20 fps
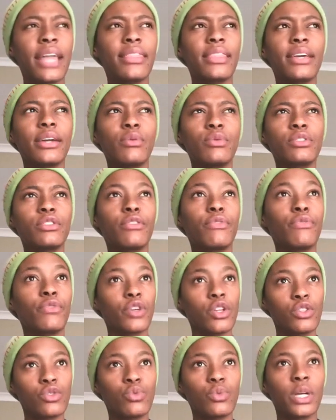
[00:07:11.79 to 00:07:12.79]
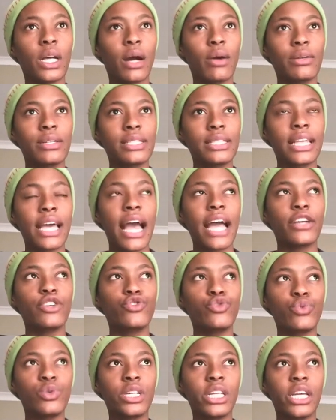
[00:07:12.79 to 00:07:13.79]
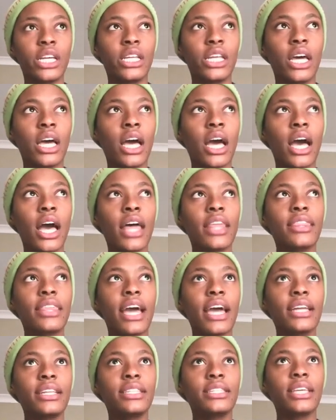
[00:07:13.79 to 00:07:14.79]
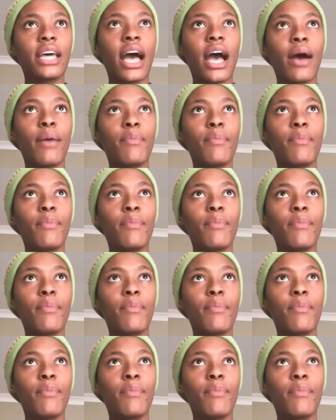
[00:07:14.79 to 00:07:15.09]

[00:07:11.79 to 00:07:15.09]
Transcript: I think it was the first week I was there. I tweeted that